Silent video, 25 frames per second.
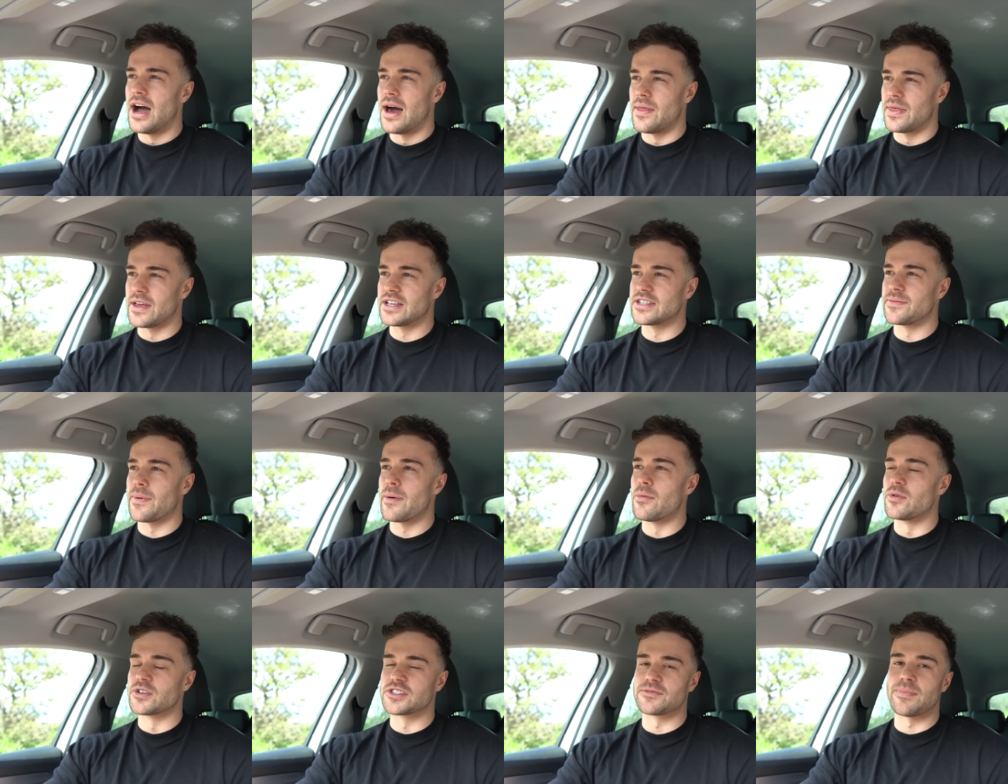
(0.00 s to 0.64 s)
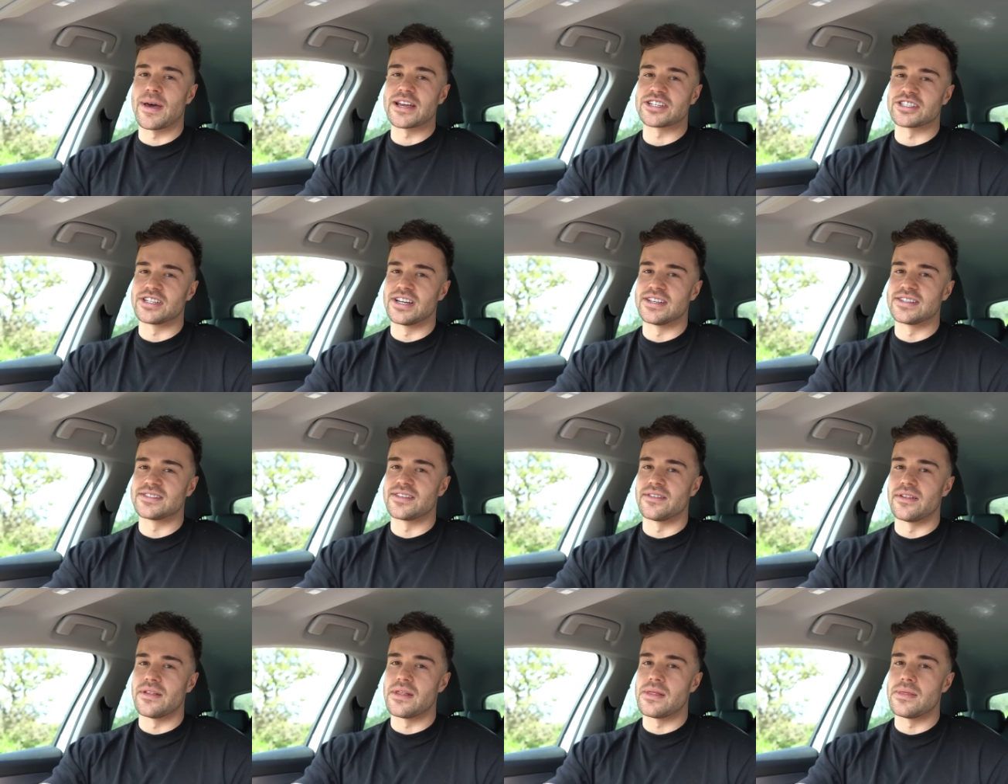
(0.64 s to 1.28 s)
I think it's a bit more
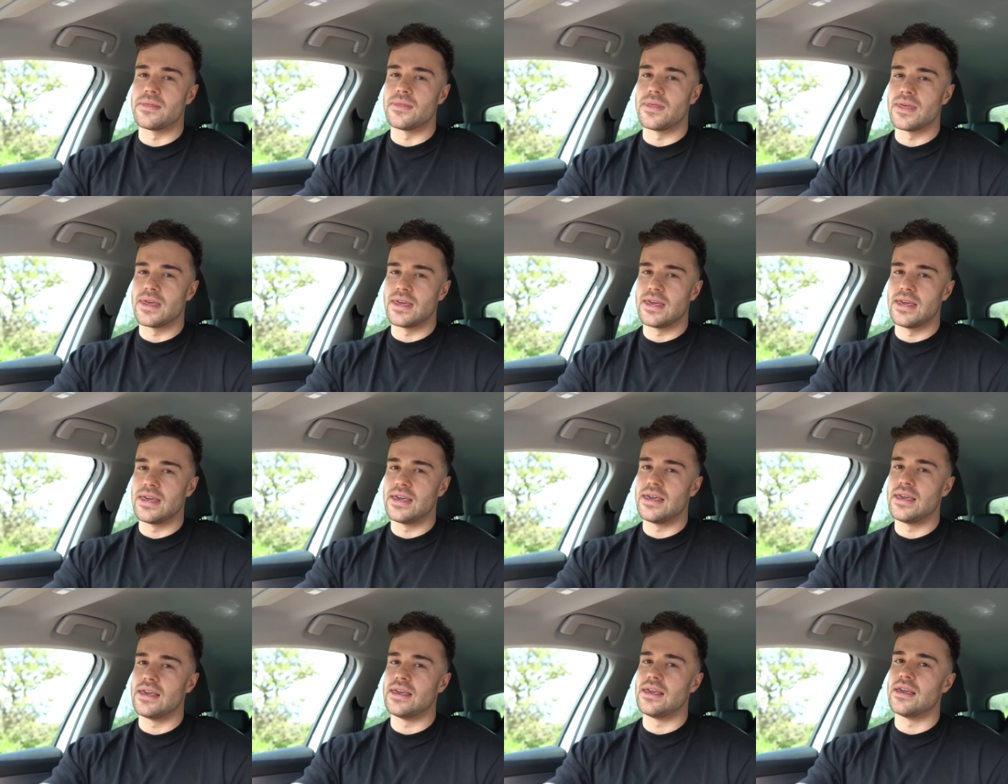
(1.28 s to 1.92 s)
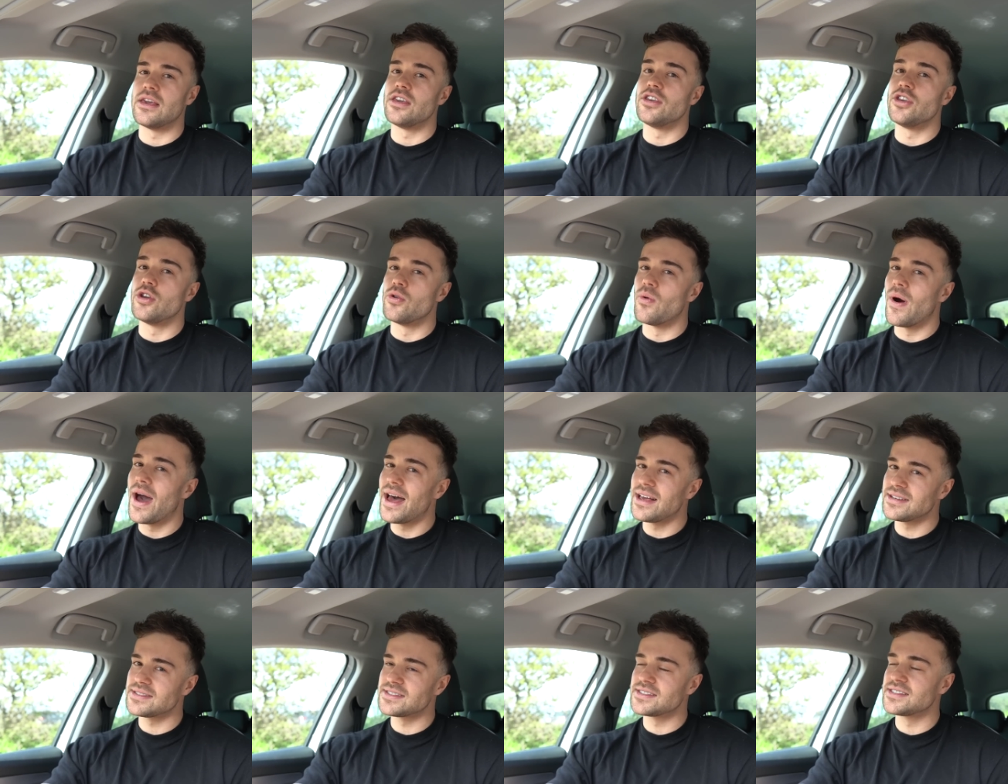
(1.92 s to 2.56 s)
specialist than the
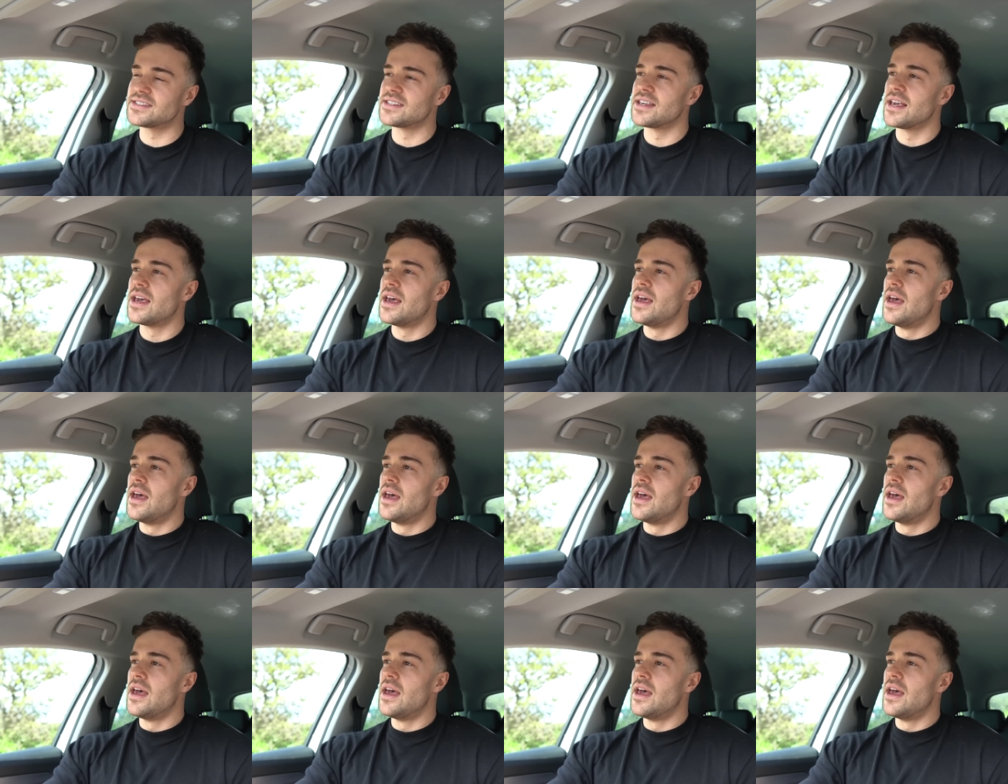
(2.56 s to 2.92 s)
US.